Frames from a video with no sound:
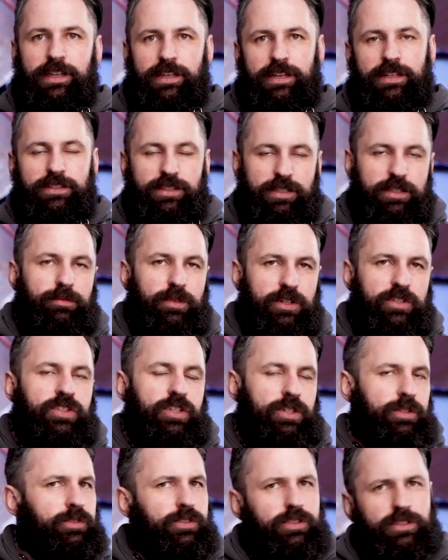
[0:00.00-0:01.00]
Until my
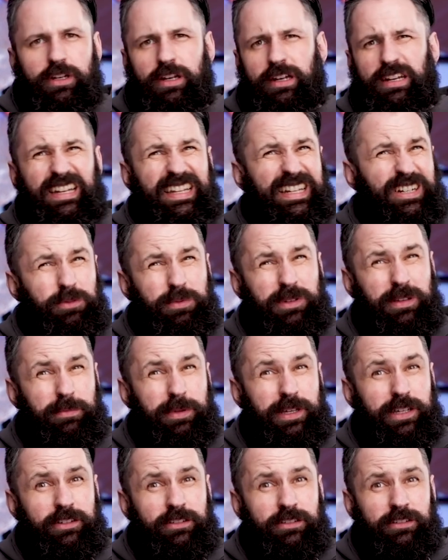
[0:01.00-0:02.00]
shoots got a little bit
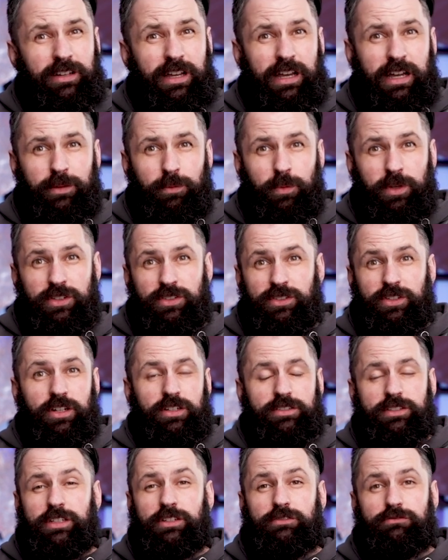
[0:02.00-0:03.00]
bigger and we
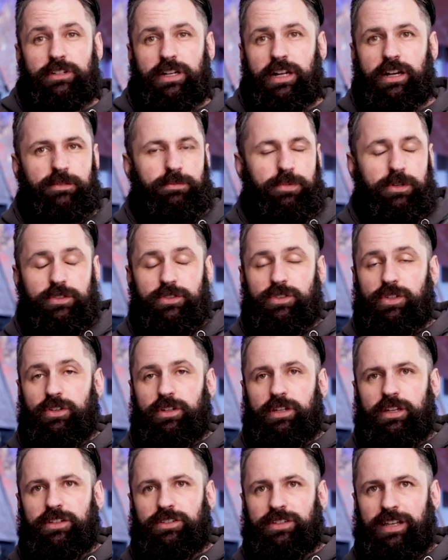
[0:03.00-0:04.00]
started to run out of plug
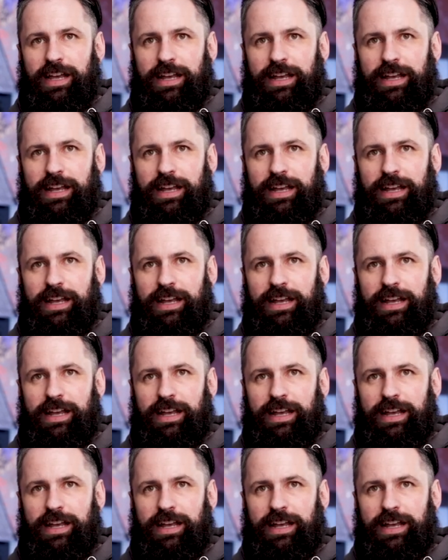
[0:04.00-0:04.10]
sockets.